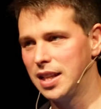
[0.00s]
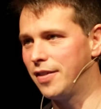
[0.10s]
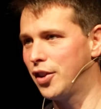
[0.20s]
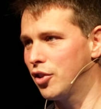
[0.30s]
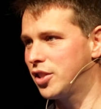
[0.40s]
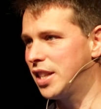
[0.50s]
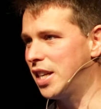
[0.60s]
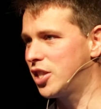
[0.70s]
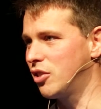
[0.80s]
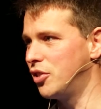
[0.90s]
If you're a
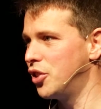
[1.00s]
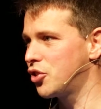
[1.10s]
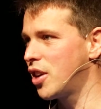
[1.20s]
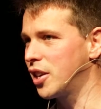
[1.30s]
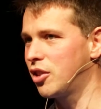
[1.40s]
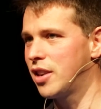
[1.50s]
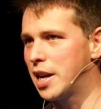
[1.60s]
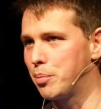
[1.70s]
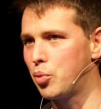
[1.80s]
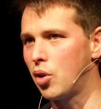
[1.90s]
teacher and you're trying to
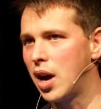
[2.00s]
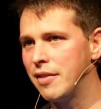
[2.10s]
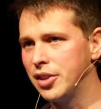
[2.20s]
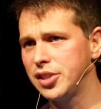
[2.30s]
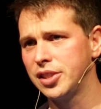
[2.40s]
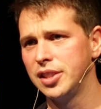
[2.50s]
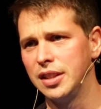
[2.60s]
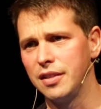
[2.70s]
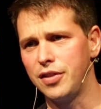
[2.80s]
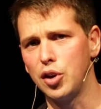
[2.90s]
create a private
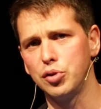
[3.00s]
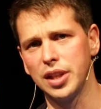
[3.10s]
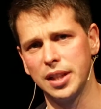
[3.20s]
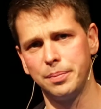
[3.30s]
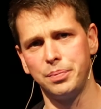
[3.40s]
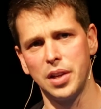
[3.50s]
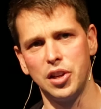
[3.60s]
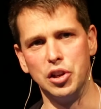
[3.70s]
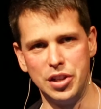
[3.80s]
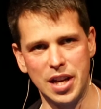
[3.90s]
folder,
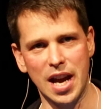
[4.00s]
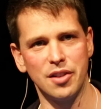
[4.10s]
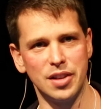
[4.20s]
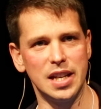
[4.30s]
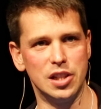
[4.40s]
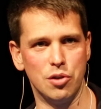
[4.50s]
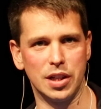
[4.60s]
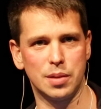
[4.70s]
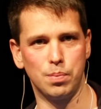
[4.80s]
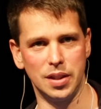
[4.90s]
you now need to
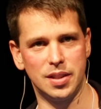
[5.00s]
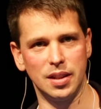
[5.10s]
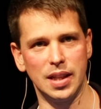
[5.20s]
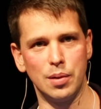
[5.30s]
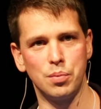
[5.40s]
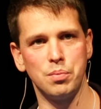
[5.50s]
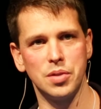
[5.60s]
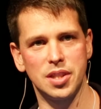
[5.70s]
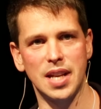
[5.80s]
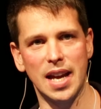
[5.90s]
explicitly
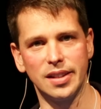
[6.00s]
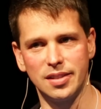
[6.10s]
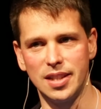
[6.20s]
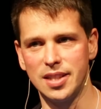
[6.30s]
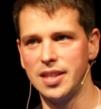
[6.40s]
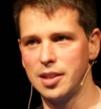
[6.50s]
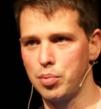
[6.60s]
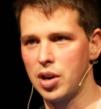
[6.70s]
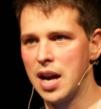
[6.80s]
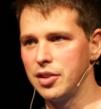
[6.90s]
state this is a
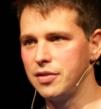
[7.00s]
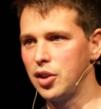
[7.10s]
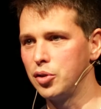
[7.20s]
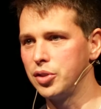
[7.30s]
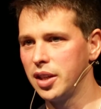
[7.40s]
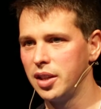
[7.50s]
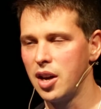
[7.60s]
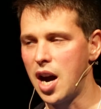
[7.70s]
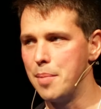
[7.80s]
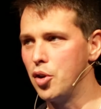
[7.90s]
private folder.
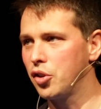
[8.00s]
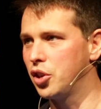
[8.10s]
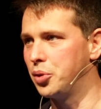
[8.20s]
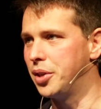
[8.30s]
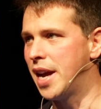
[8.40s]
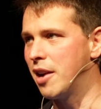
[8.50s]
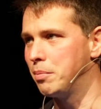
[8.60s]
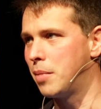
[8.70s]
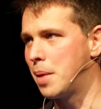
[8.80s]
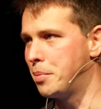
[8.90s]
I'm not going to
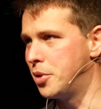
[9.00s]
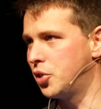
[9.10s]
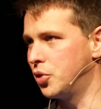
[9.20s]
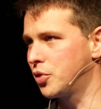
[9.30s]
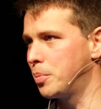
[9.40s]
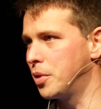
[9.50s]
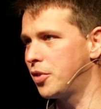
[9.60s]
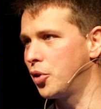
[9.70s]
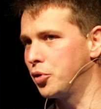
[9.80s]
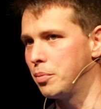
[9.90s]
inherit my permissions from the
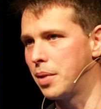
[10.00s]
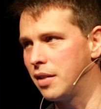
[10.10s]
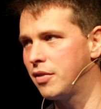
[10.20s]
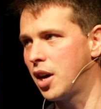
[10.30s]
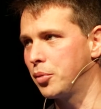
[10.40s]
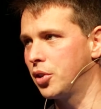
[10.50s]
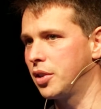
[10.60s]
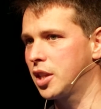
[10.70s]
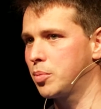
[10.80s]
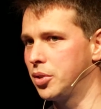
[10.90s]
folder above. I'm going to
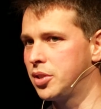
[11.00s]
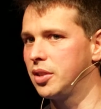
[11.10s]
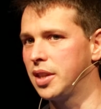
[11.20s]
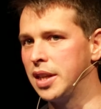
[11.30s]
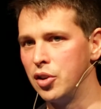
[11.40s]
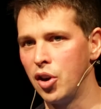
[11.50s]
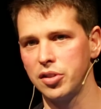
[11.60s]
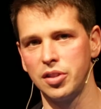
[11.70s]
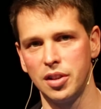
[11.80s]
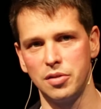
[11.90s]
explicitly
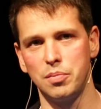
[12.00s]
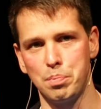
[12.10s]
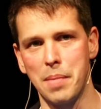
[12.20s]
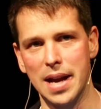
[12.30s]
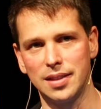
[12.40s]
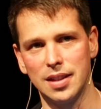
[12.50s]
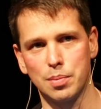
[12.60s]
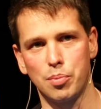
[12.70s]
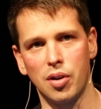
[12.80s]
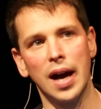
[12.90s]
not make this
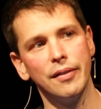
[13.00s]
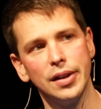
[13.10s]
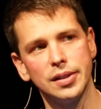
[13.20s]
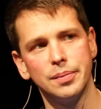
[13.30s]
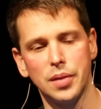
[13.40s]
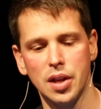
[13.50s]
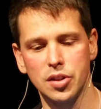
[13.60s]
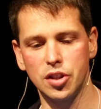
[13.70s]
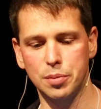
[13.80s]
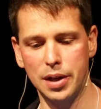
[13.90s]
private.
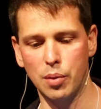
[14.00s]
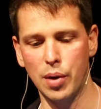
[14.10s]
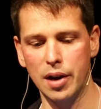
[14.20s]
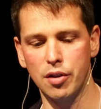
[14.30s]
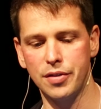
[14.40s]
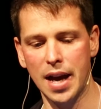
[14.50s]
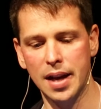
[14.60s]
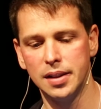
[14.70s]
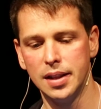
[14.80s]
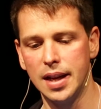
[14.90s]
So just be aware of
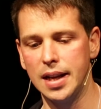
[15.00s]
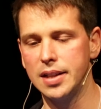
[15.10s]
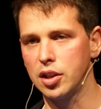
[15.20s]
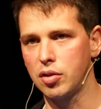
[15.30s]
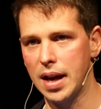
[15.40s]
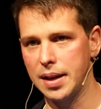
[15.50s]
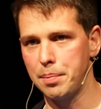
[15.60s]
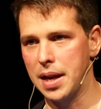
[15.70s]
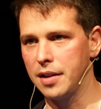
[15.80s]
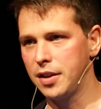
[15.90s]
that. It is a
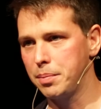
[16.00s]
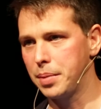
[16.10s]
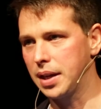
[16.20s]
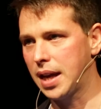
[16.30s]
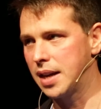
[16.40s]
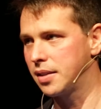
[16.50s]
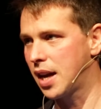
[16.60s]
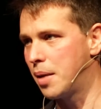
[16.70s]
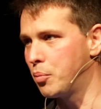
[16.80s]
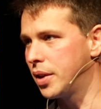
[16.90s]
great benefit, but it can
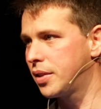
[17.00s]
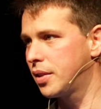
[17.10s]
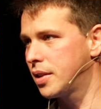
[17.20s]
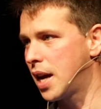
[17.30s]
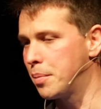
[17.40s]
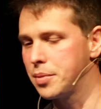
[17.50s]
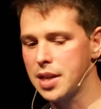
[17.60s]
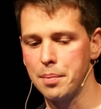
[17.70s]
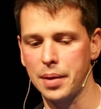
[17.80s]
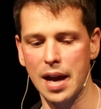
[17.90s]
come with
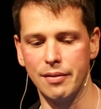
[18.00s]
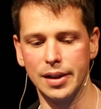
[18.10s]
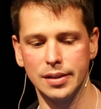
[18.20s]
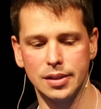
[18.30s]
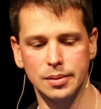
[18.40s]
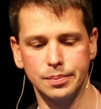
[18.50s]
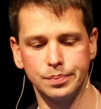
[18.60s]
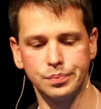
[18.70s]
some caveats.